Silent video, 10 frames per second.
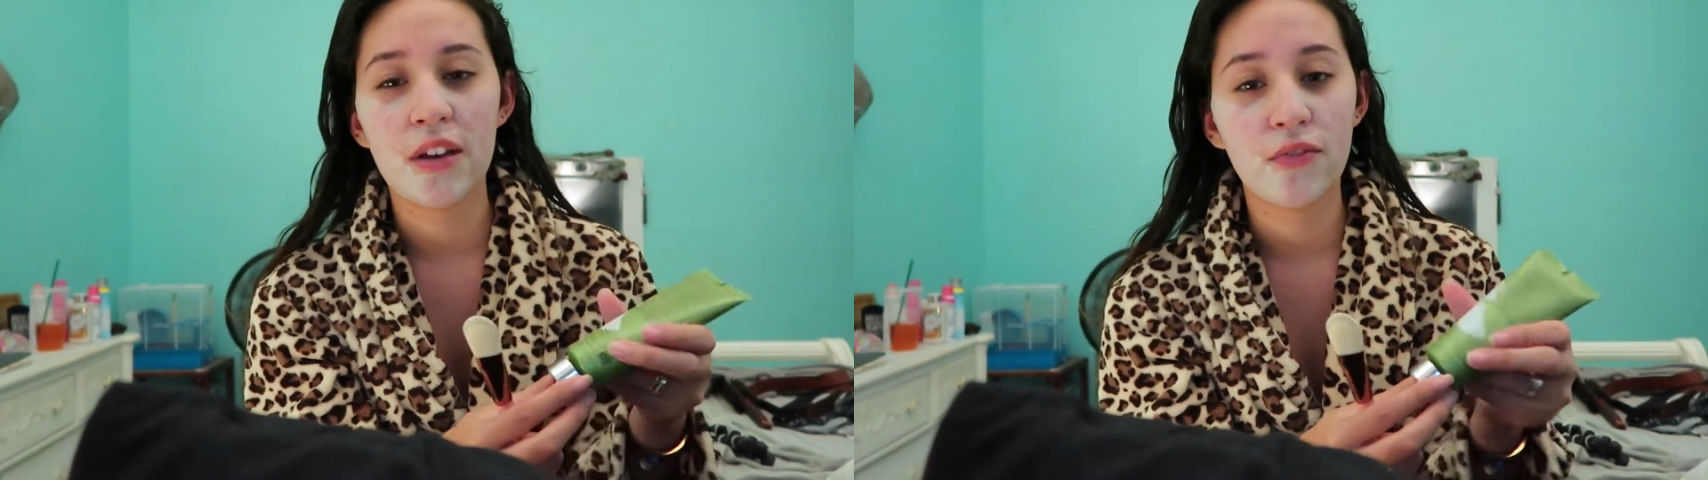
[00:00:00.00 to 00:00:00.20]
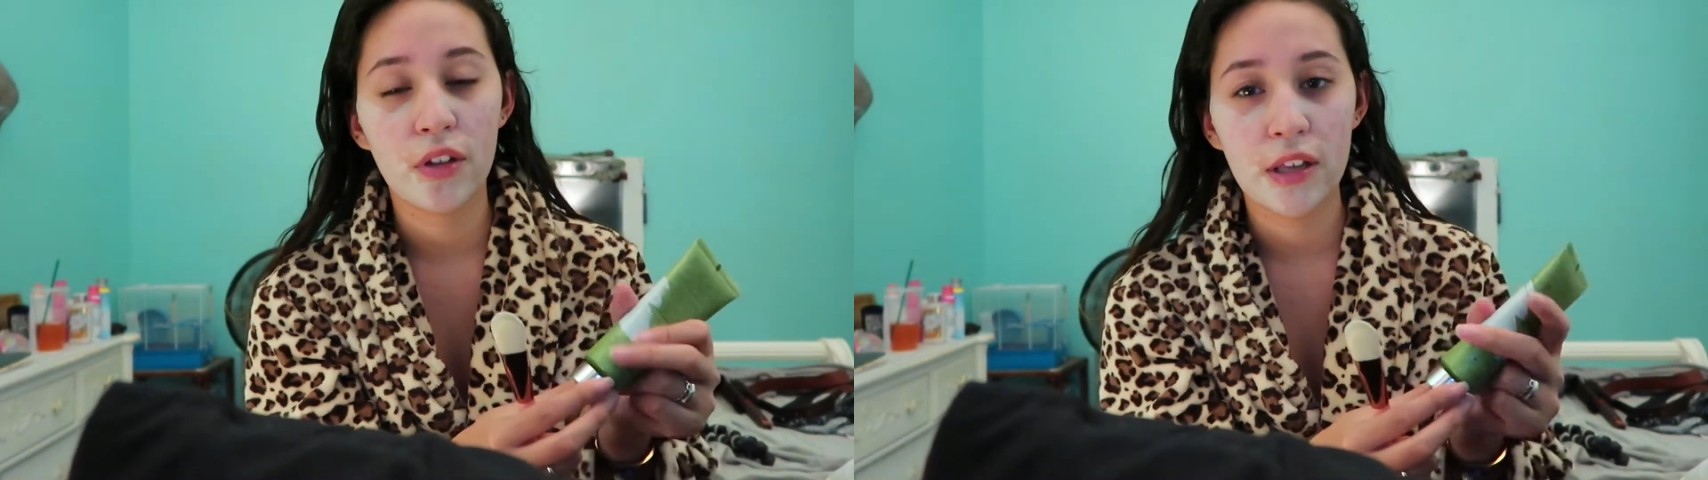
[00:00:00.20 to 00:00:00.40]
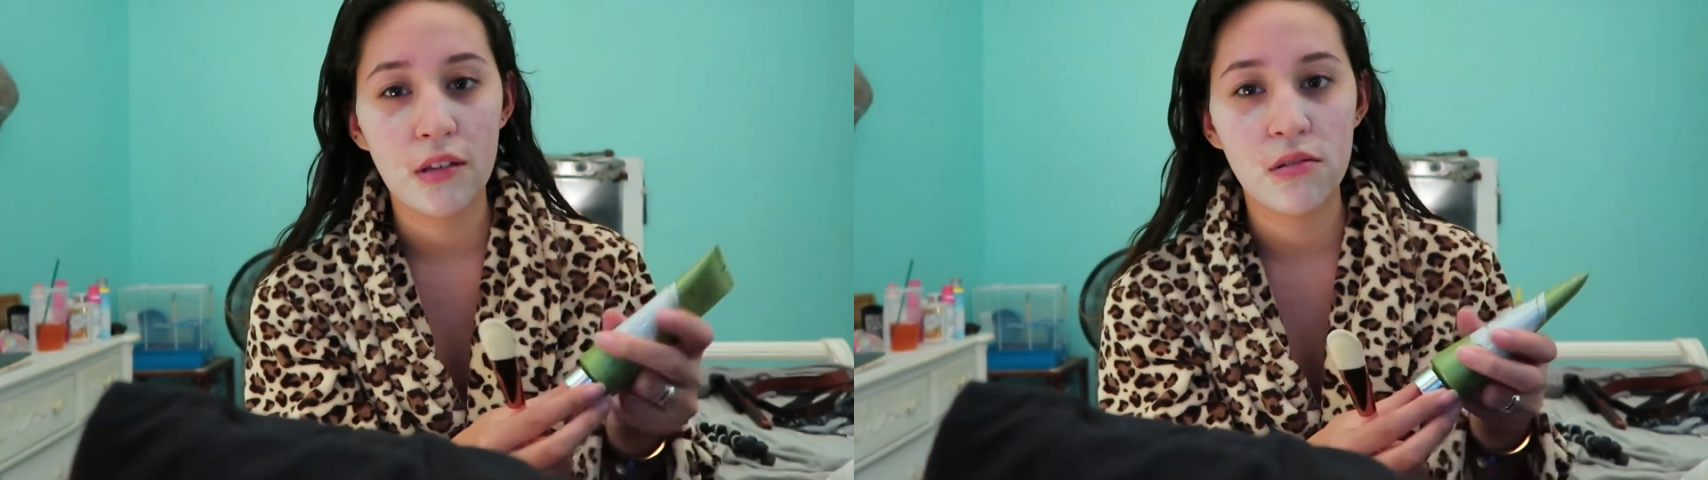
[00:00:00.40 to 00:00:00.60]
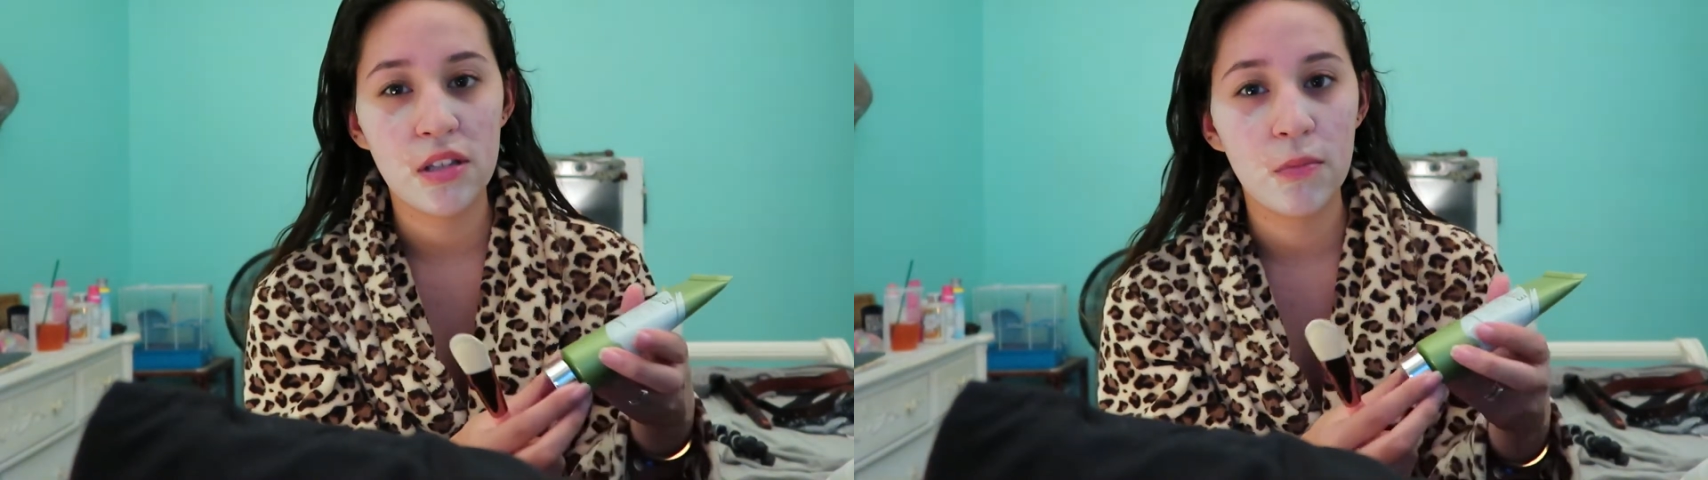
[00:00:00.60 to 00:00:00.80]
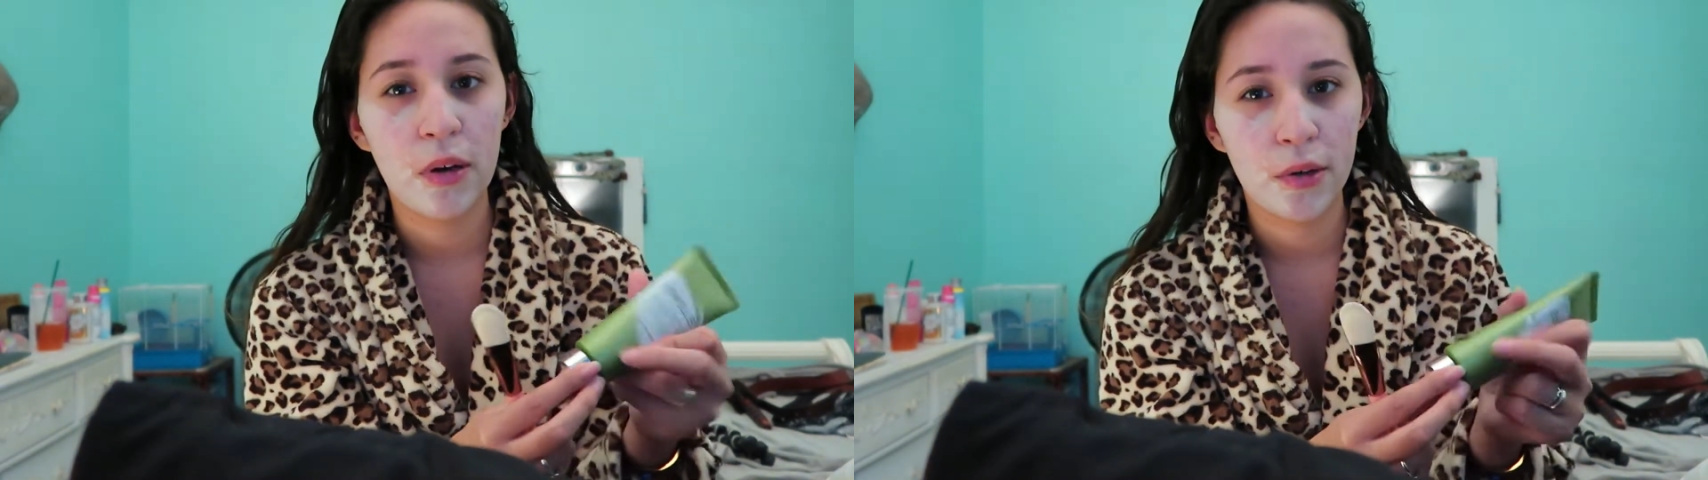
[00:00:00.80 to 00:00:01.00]
I feel like you
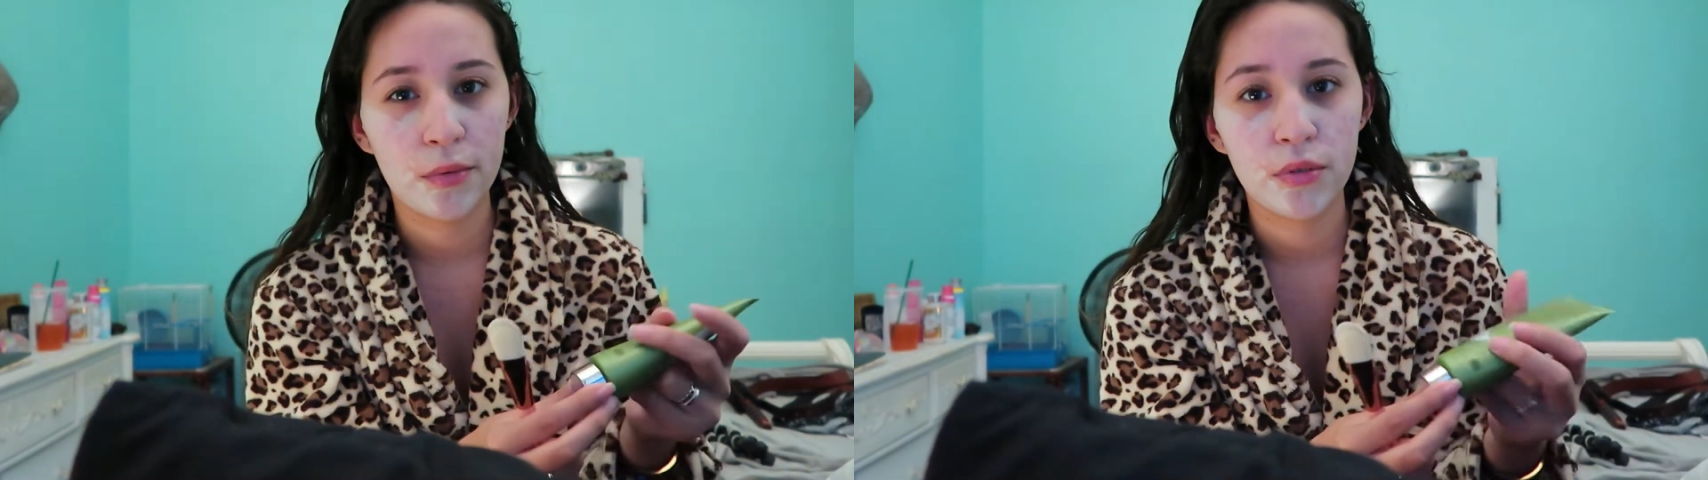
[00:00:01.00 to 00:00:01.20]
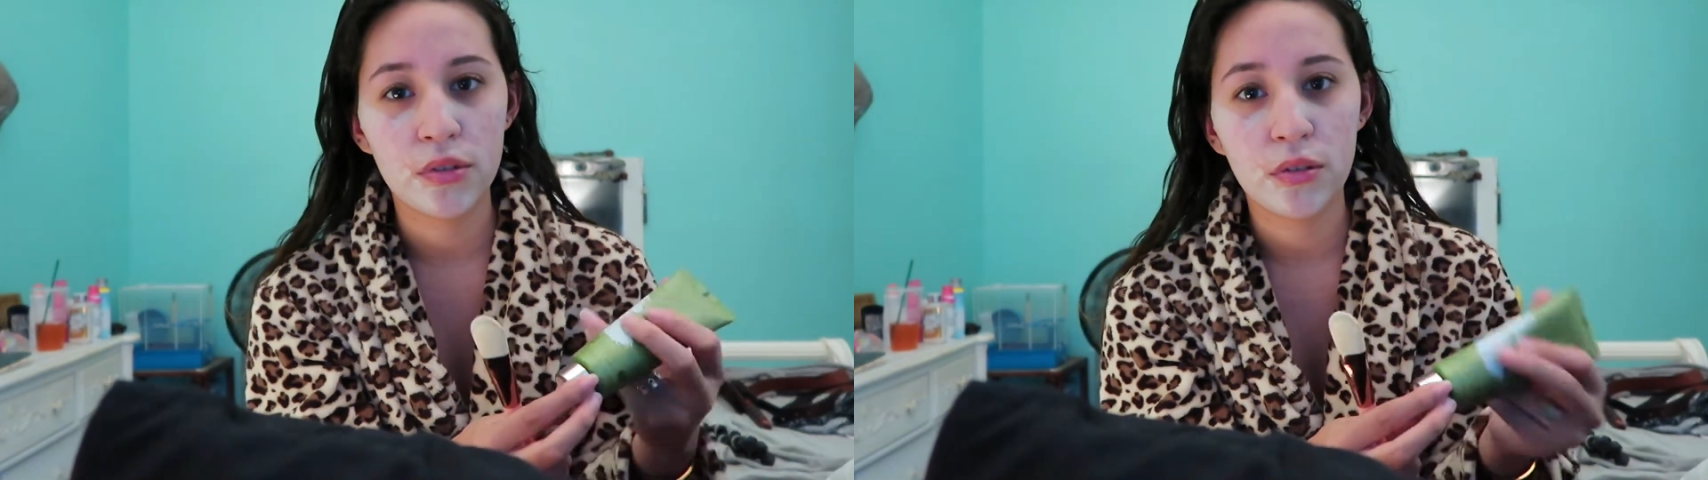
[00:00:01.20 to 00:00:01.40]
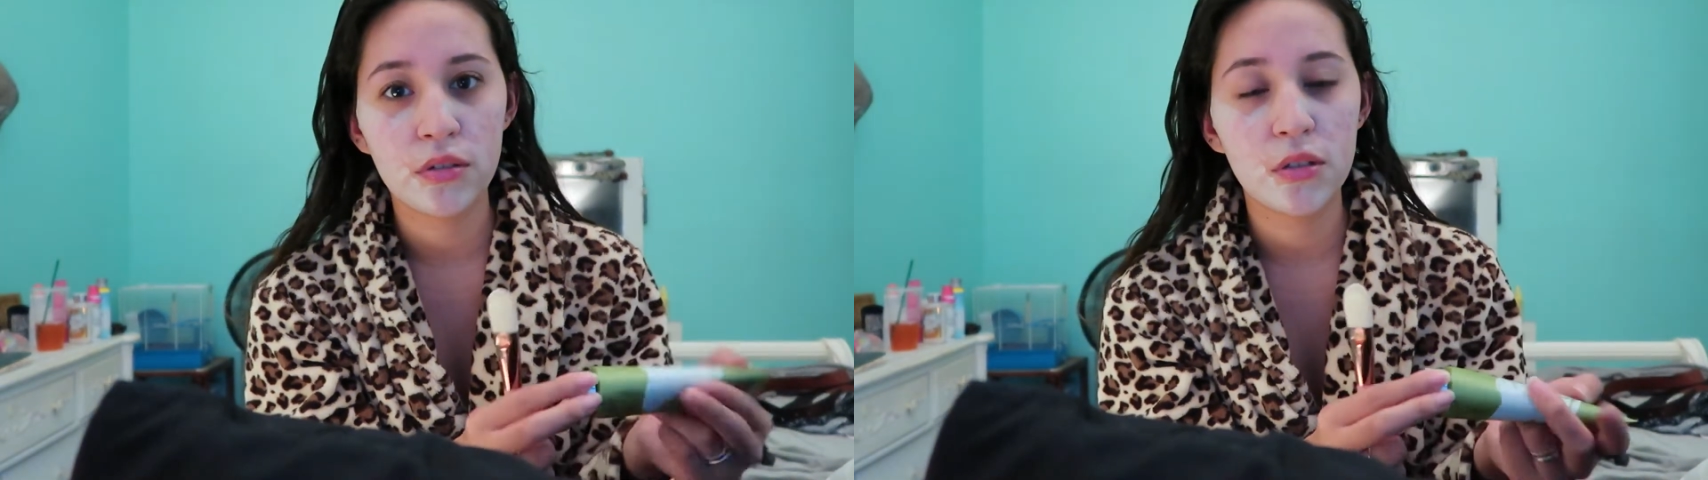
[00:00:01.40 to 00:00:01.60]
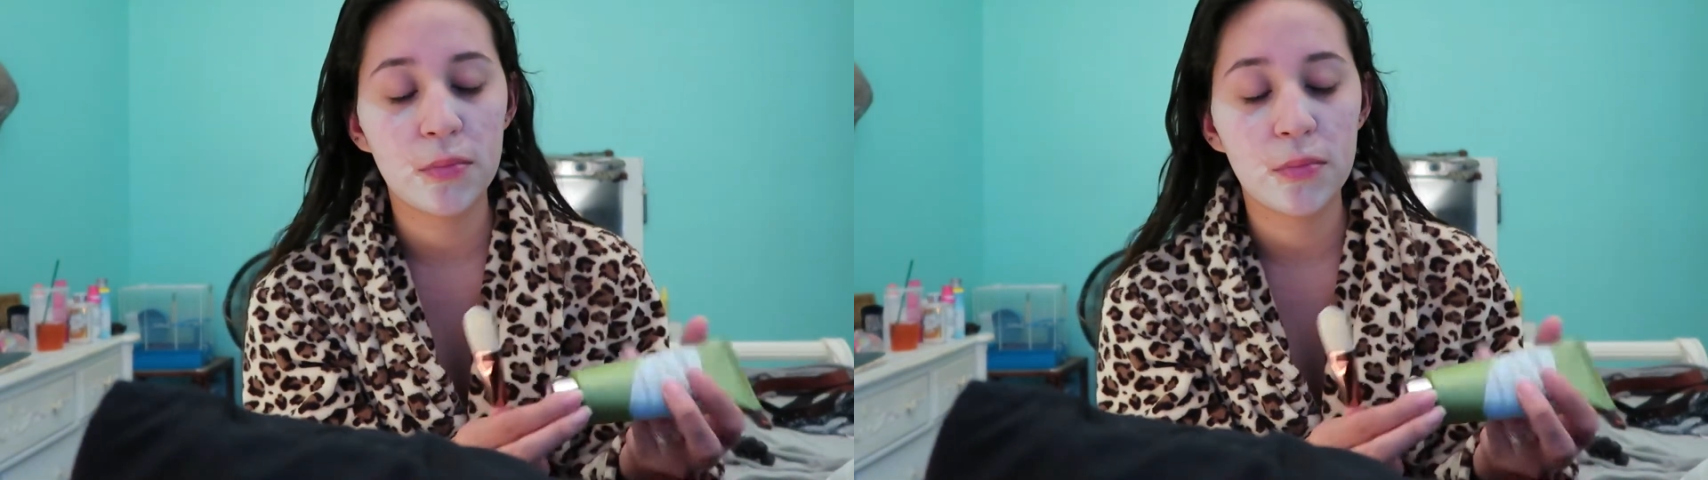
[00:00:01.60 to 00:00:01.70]
see better results,